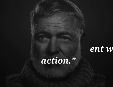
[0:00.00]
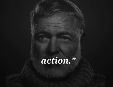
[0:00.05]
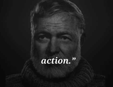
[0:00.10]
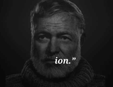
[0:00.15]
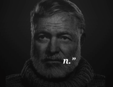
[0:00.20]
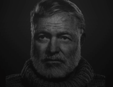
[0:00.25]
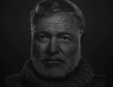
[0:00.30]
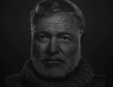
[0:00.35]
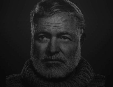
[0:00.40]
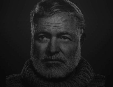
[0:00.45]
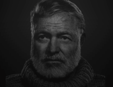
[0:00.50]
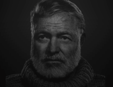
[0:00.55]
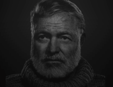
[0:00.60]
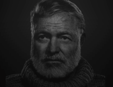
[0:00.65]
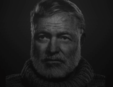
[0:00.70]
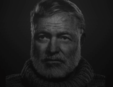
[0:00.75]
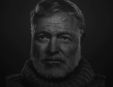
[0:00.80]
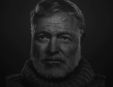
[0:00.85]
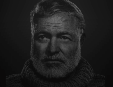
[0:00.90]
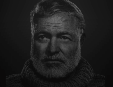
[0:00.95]

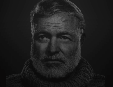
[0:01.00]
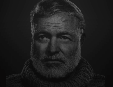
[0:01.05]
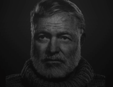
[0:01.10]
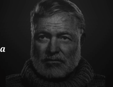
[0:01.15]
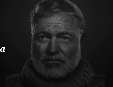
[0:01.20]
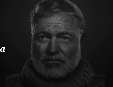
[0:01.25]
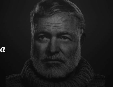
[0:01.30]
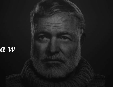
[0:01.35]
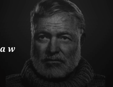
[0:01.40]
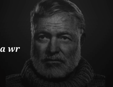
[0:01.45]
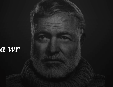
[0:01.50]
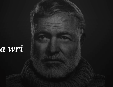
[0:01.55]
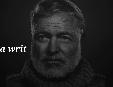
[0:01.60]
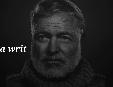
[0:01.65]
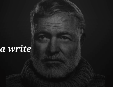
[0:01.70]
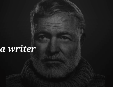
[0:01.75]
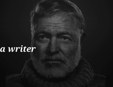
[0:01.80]
Nobody speaks.